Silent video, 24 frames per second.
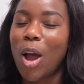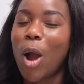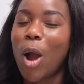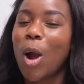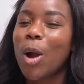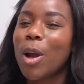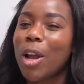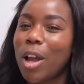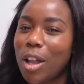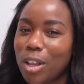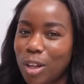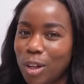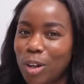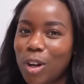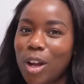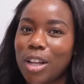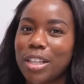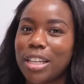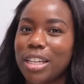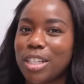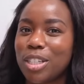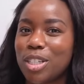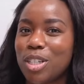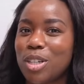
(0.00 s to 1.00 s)
Ariana
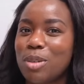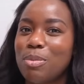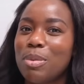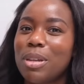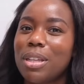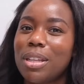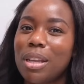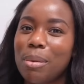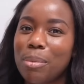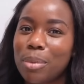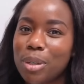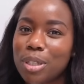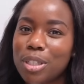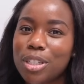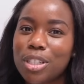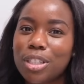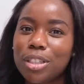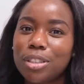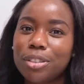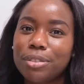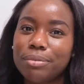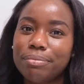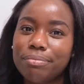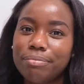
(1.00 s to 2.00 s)
Grande should have been number two.